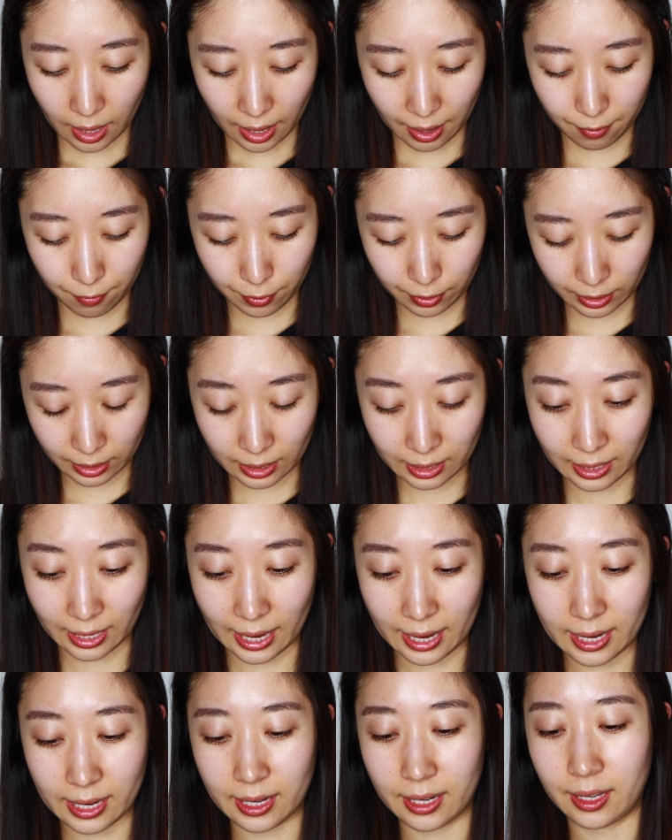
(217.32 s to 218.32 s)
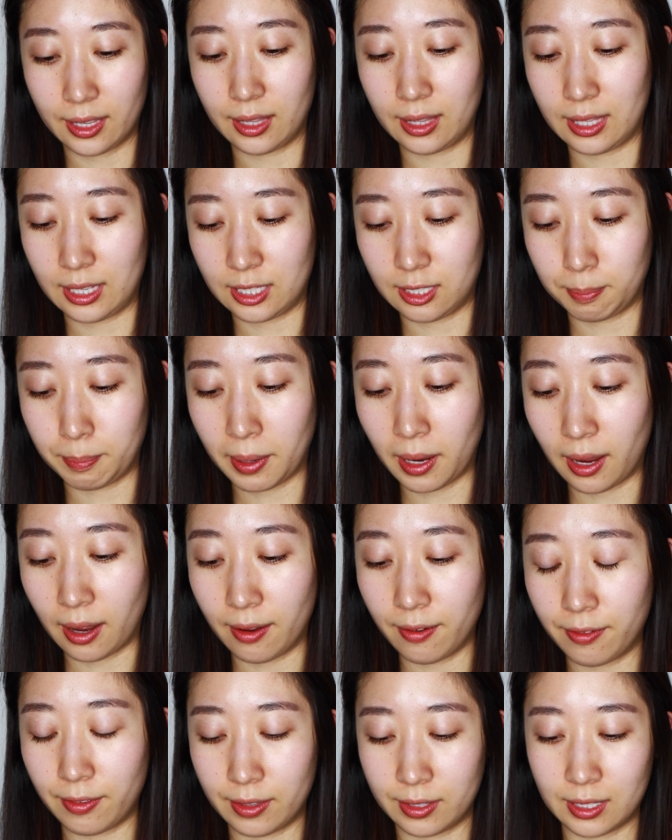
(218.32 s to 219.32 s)
I really like this
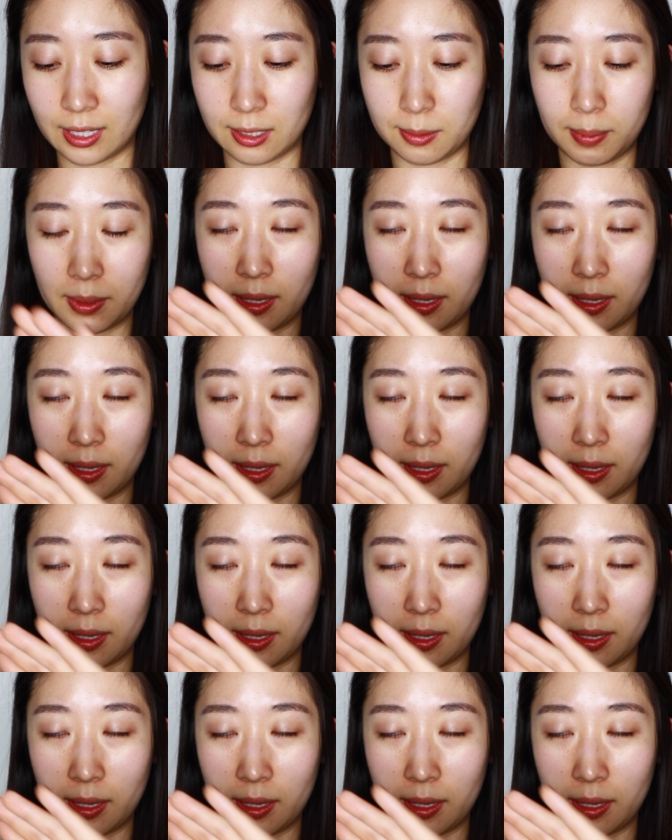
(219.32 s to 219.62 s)
puff. This has